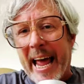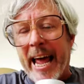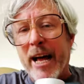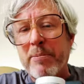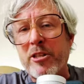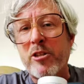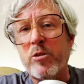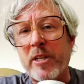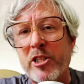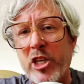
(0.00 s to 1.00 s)

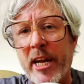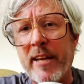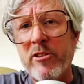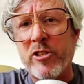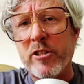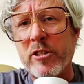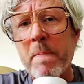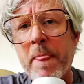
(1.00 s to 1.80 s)
Absolutely changes